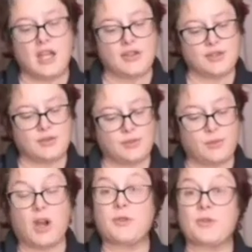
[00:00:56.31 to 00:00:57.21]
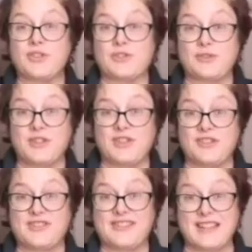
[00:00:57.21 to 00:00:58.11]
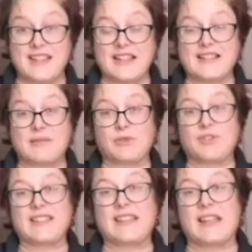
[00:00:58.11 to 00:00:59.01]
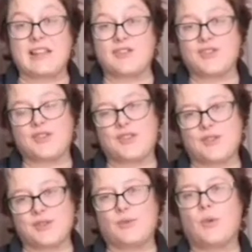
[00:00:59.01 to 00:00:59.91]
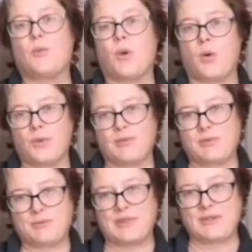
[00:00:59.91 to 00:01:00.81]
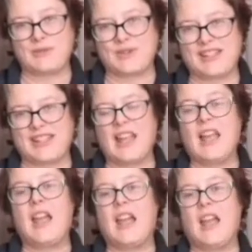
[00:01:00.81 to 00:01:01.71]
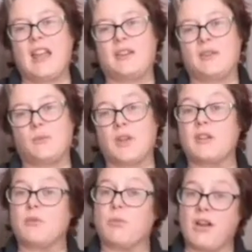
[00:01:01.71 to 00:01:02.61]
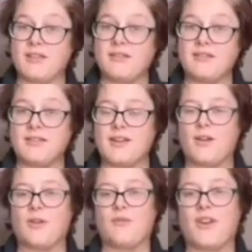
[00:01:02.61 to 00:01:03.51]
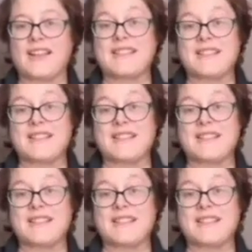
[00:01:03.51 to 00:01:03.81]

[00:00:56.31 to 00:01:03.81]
So what I'm going to do with you today is I'm going to guide you through what we would be doing in week one of a